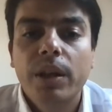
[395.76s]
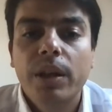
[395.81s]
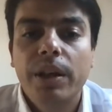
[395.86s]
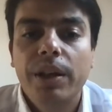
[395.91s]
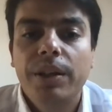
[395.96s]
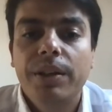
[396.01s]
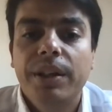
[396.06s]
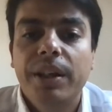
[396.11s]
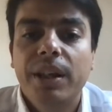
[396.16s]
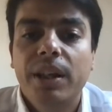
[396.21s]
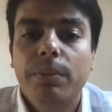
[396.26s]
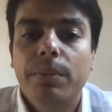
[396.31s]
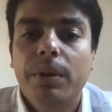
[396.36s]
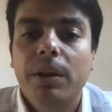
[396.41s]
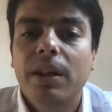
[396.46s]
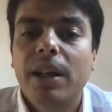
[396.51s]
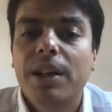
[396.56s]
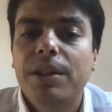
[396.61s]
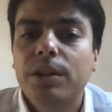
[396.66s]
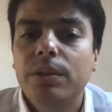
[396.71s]
It can be
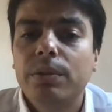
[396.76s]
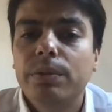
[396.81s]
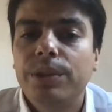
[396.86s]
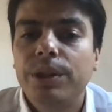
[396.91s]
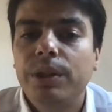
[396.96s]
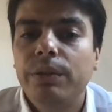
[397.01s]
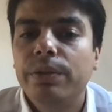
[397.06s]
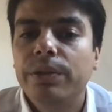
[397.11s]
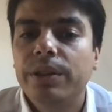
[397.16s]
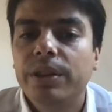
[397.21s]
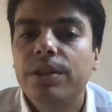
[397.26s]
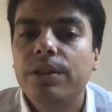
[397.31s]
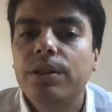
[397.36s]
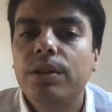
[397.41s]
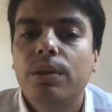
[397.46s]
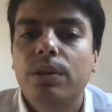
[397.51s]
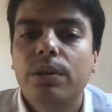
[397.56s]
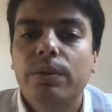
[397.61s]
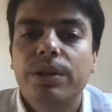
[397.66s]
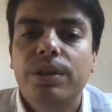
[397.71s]
lots of different
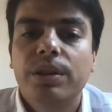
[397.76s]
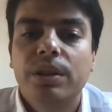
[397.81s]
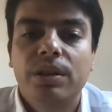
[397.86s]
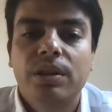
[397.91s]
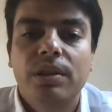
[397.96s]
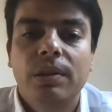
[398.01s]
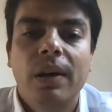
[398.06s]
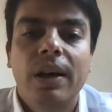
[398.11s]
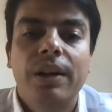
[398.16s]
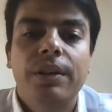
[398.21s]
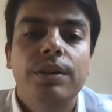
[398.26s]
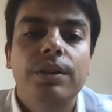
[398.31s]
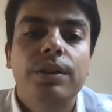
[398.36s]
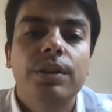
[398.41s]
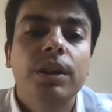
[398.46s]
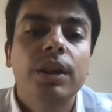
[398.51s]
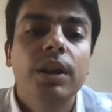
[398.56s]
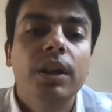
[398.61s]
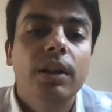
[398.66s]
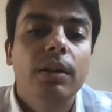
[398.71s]
services run
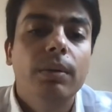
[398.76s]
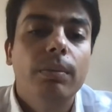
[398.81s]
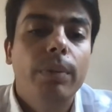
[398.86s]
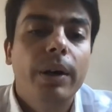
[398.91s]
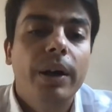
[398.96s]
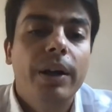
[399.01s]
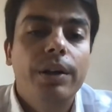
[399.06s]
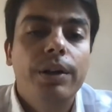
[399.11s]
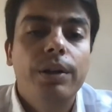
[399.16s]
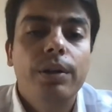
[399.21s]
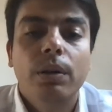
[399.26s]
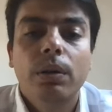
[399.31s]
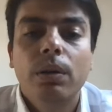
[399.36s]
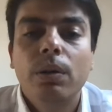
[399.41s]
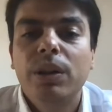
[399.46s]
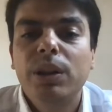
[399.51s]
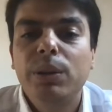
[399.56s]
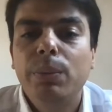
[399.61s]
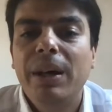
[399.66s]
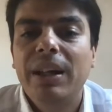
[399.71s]
by your
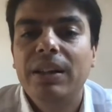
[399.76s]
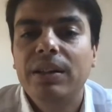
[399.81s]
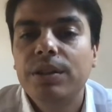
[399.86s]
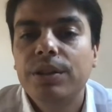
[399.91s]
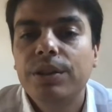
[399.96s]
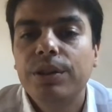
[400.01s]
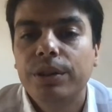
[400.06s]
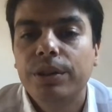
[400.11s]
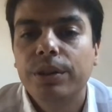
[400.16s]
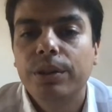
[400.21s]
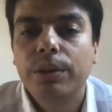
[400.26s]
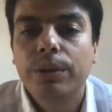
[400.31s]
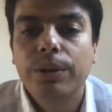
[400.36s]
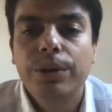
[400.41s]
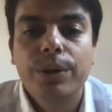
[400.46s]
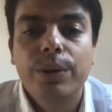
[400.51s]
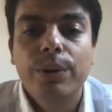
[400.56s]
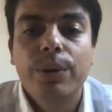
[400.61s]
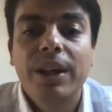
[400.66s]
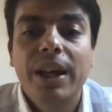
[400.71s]
load balancer or
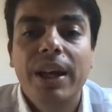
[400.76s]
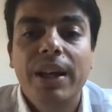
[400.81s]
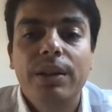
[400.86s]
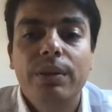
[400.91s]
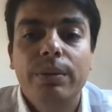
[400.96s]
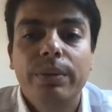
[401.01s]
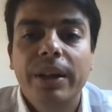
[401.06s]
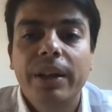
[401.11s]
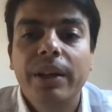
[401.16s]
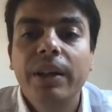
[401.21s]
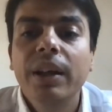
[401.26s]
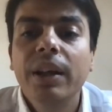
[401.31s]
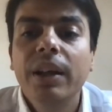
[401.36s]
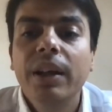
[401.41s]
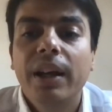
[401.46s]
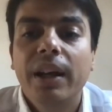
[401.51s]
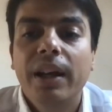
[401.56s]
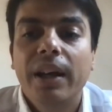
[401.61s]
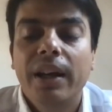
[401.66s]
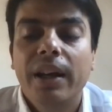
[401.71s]
your gateway,
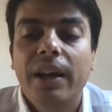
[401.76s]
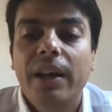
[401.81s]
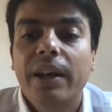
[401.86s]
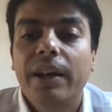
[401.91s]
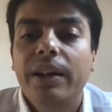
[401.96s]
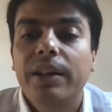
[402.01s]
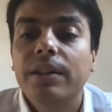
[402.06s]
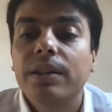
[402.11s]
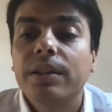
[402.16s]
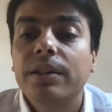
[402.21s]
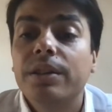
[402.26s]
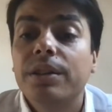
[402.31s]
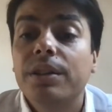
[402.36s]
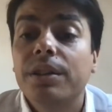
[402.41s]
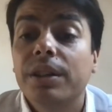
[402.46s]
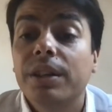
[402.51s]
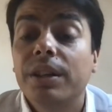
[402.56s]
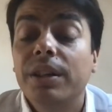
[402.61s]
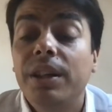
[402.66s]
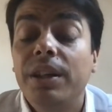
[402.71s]
and
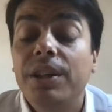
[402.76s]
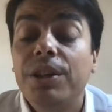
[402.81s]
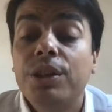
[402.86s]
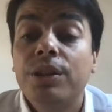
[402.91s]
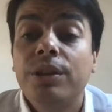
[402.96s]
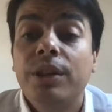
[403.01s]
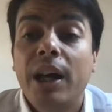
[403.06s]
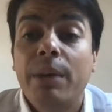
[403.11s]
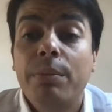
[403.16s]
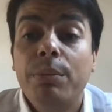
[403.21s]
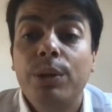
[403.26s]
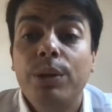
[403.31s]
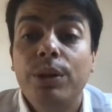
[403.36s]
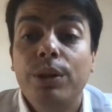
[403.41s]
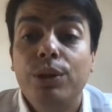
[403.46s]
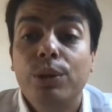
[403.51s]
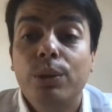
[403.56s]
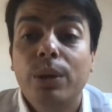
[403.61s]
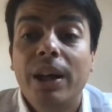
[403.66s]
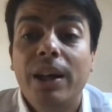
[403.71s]
each time you need
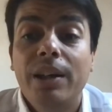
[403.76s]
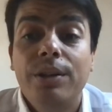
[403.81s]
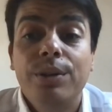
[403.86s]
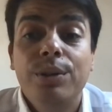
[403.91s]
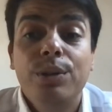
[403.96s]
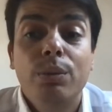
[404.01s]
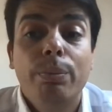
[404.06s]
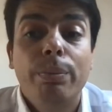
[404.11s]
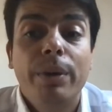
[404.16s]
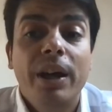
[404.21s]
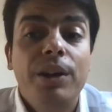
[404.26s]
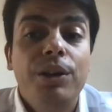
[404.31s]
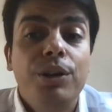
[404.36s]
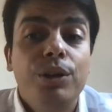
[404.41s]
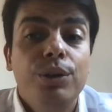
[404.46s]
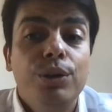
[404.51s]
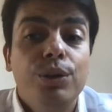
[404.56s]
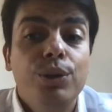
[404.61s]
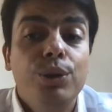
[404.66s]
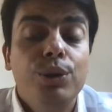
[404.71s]
to add new page
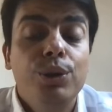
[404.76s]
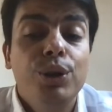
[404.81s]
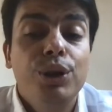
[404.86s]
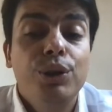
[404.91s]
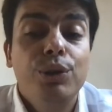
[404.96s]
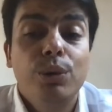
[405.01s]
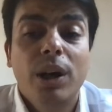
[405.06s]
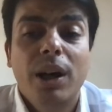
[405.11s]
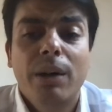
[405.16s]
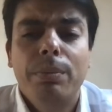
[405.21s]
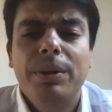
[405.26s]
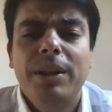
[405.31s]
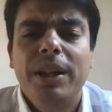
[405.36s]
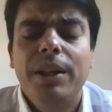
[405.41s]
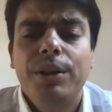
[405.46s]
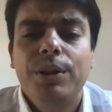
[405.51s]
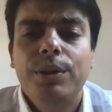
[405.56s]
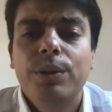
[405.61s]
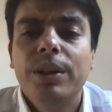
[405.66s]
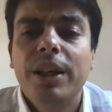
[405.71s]
and you need to
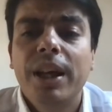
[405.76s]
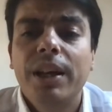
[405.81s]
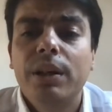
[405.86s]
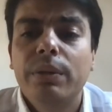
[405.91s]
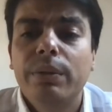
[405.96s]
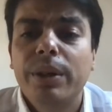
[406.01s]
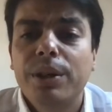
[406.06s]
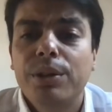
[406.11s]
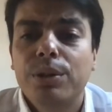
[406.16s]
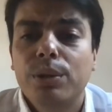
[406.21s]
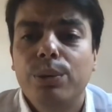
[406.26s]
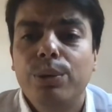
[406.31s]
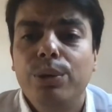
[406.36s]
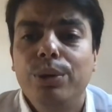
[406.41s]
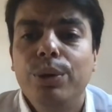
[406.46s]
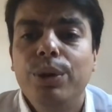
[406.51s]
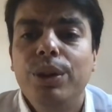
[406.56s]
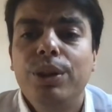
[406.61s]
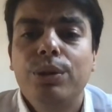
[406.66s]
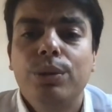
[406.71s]
update your gateway, so you
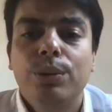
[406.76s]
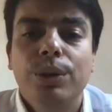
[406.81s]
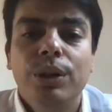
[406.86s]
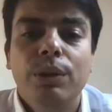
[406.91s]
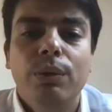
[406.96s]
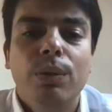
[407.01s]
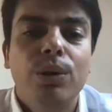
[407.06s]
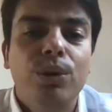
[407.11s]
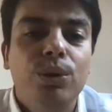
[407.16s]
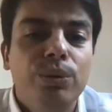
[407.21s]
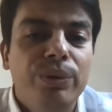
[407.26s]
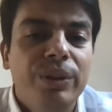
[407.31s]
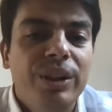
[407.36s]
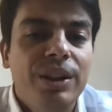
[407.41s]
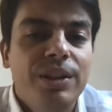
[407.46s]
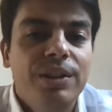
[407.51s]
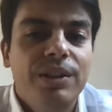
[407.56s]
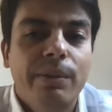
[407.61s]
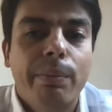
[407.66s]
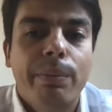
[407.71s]
need to involve in
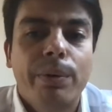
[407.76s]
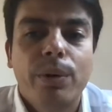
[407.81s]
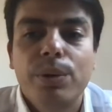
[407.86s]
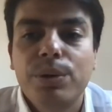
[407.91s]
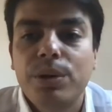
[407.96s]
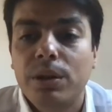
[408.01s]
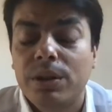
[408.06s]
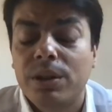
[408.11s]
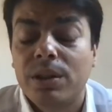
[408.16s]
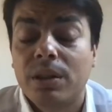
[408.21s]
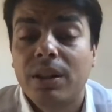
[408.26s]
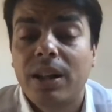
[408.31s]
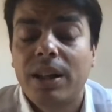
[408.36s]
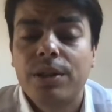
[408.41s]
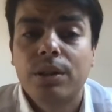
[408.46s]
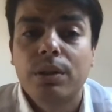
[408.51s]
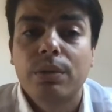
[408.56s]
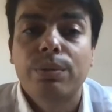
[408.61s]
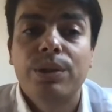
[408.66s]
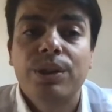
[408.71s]
the process
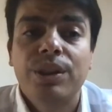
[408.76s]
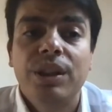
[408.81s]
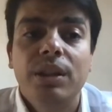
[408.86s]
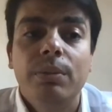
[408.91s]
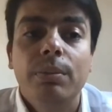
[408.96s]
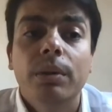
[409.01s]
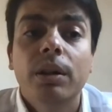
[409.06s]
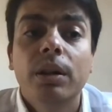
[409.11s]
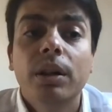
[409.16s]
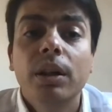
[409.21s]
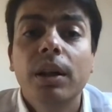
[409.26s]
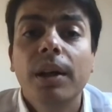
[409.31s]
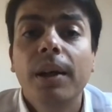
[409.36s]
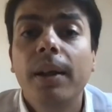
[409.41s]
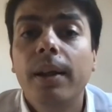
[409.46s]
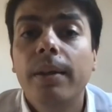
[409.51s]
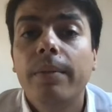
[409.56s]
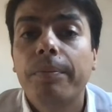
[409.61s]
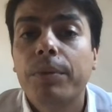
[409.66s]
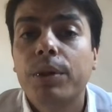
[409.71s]
lots of team.
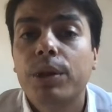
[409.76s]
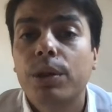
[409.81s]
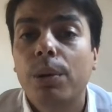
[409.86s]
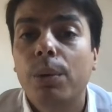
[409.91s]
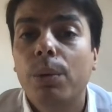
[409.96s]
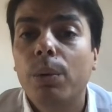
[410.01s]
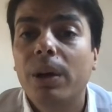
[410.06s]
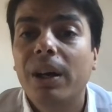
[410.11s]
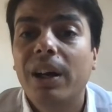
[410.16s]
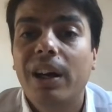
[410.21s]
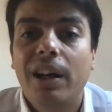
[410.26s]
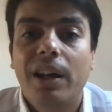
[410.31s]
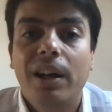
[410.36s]
So